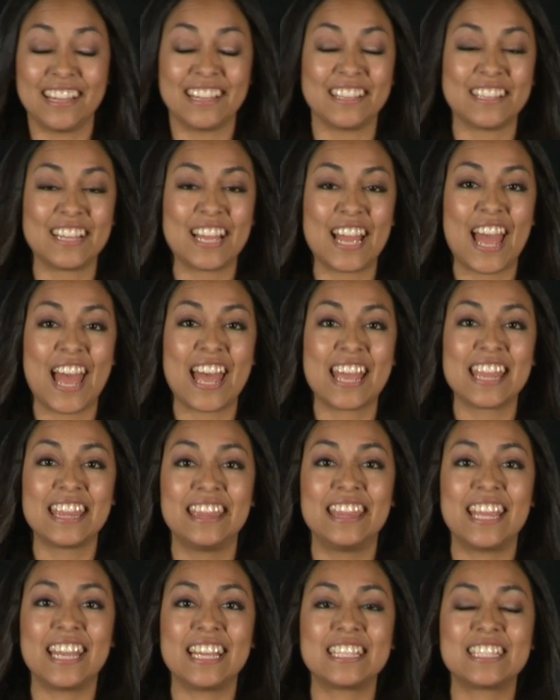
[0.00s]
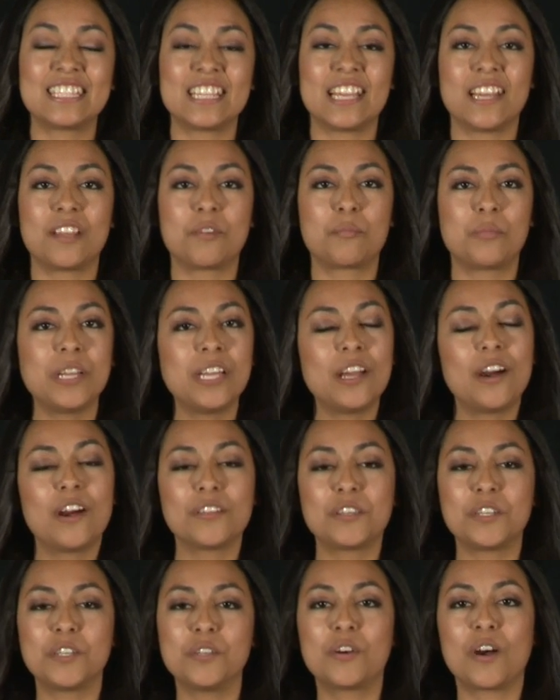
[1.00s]
yeah. They said, We
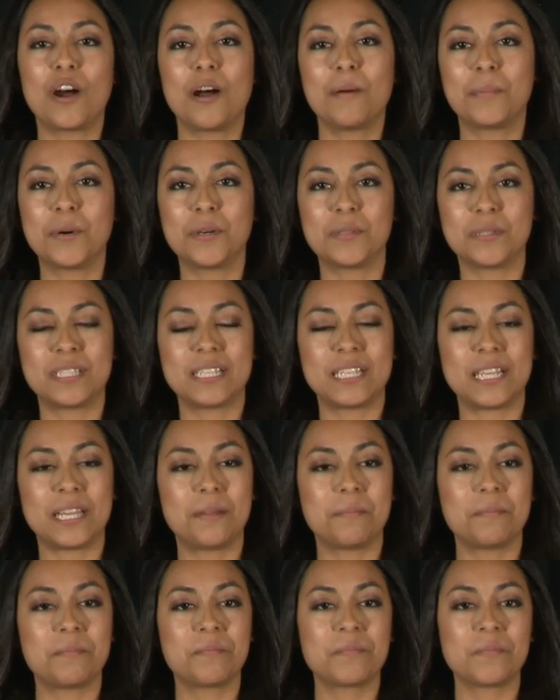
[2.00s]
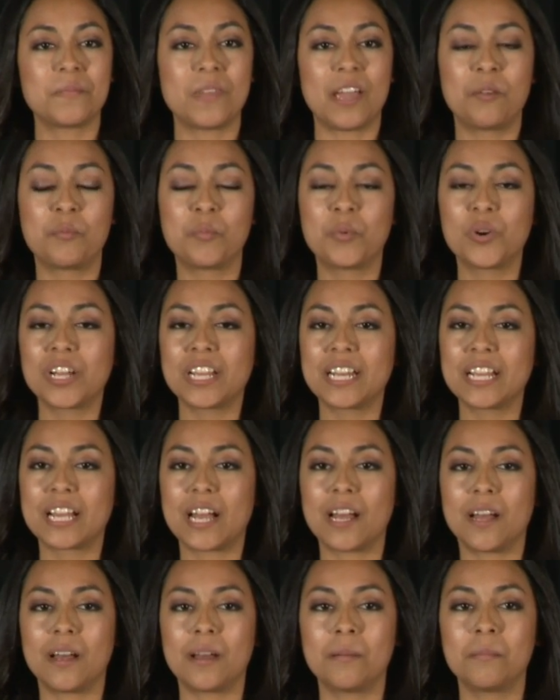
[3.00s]
are the new compost team, and we're going to
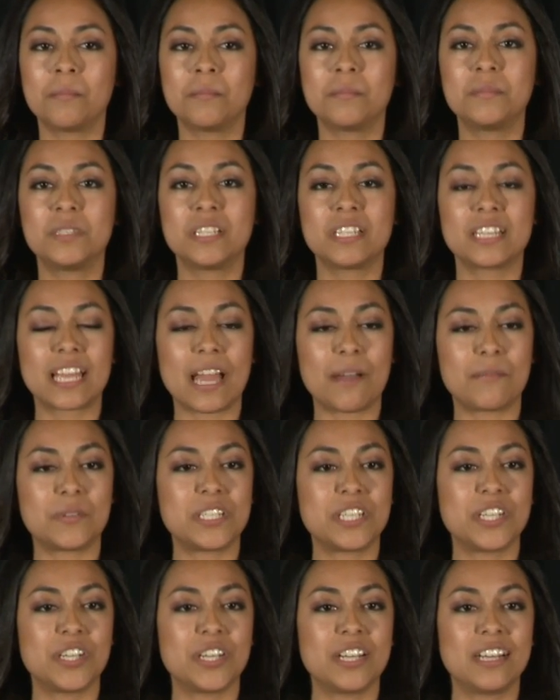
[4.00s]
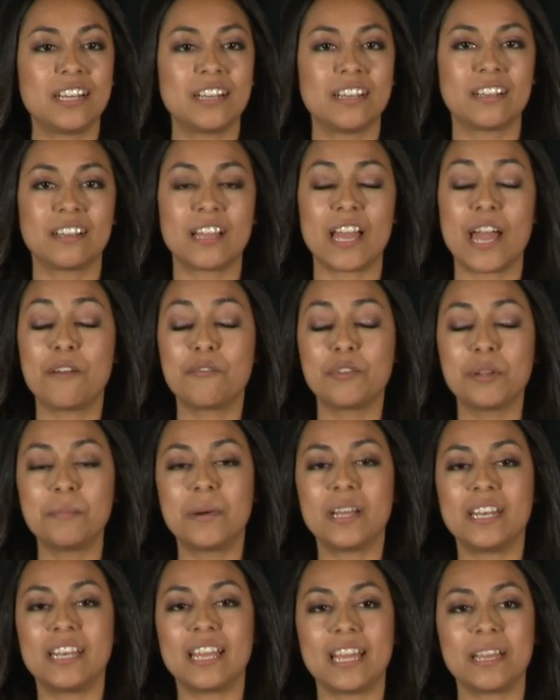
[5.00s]
come to the cafeteria every
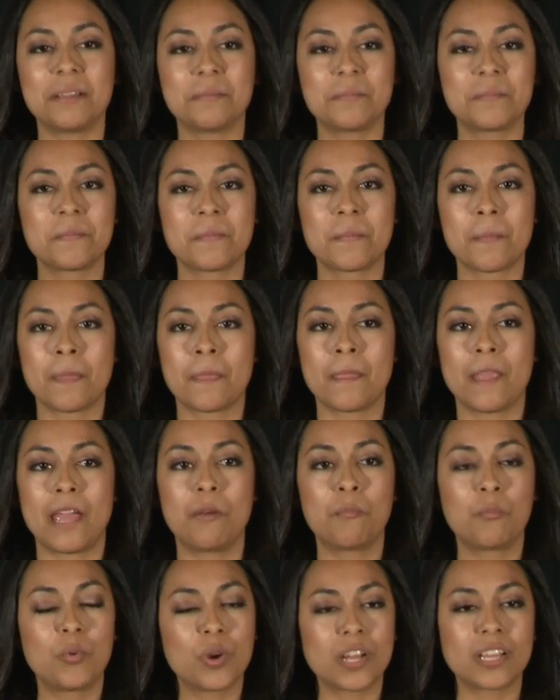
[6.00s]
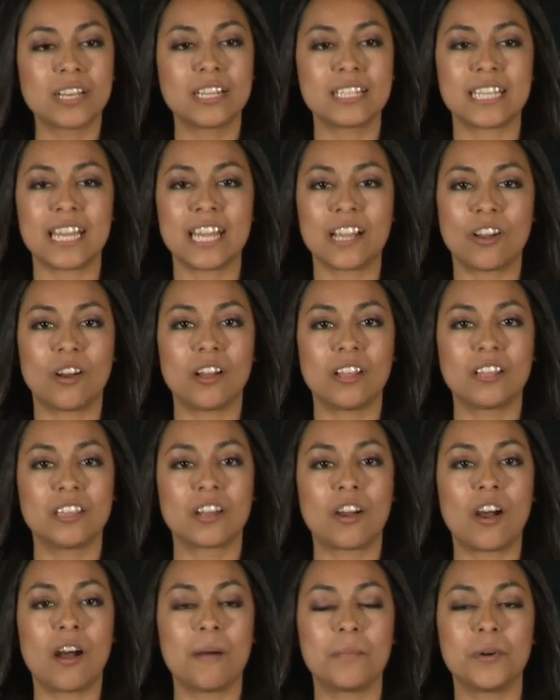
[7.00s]
Monday, and we're going to take on
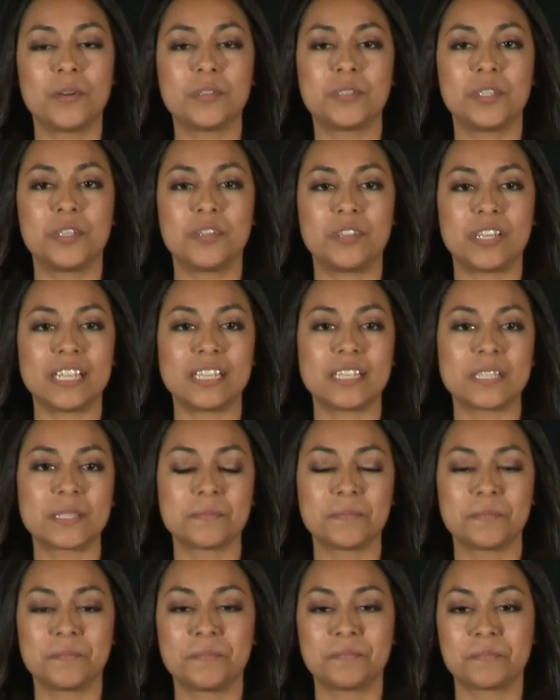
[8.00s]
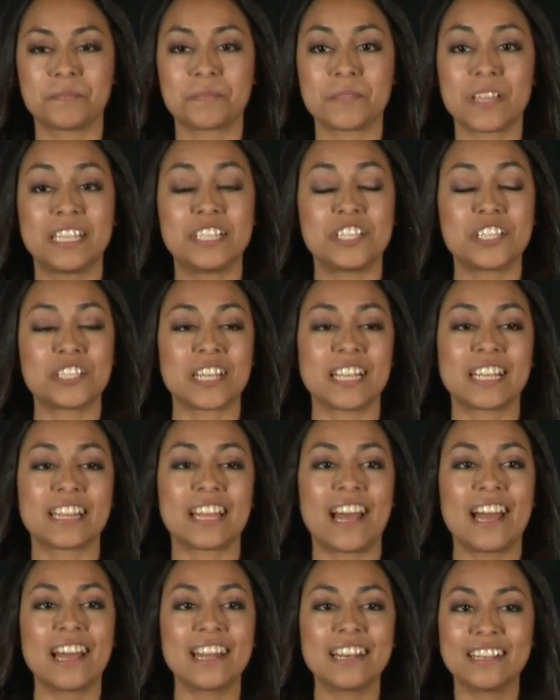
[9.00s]
the compost duties. And just
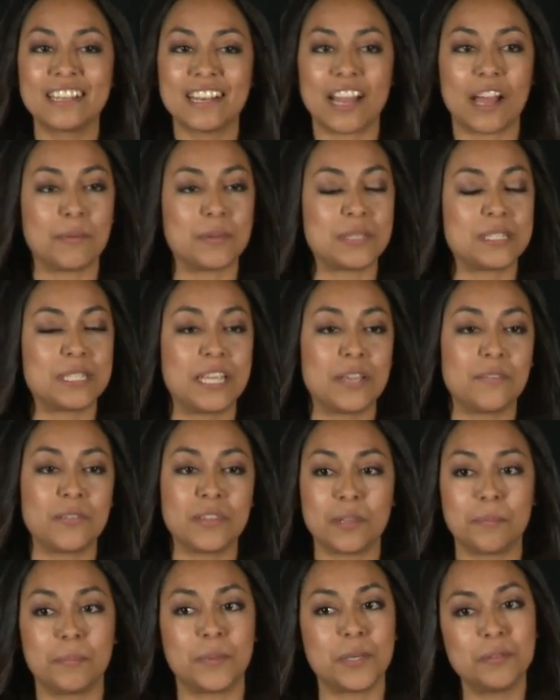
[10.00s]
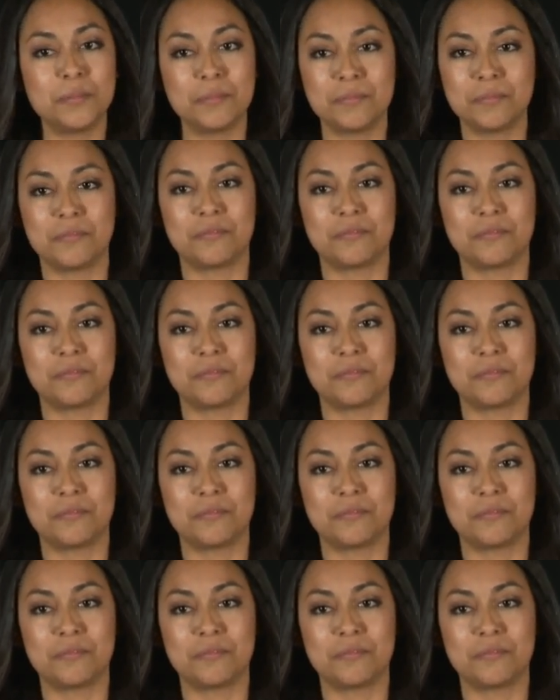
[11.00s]
like that, I was given the boot